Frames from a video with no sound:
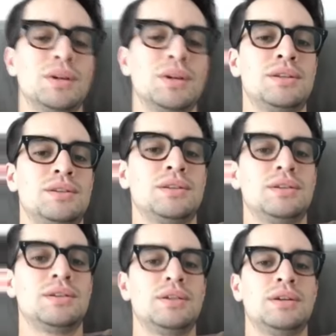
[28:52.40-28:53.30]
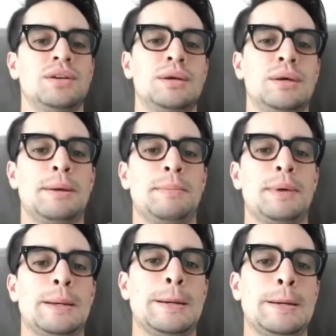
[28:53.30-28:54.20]
twice.
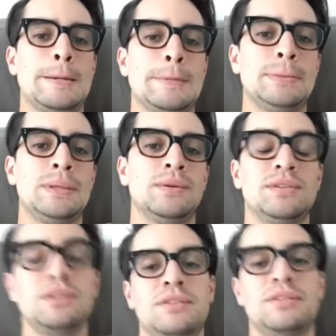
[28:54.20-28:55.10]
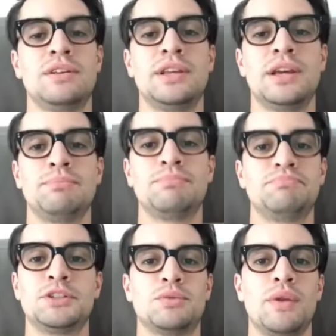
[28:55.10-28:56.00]
Uh, an easy cleanup.
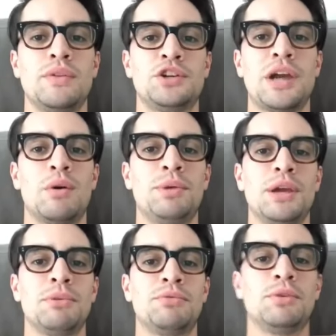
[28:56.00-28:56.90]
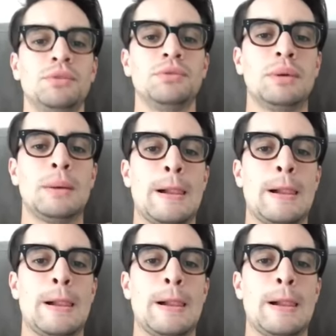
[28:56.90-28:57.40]
Just run the shower, pick up the fruit.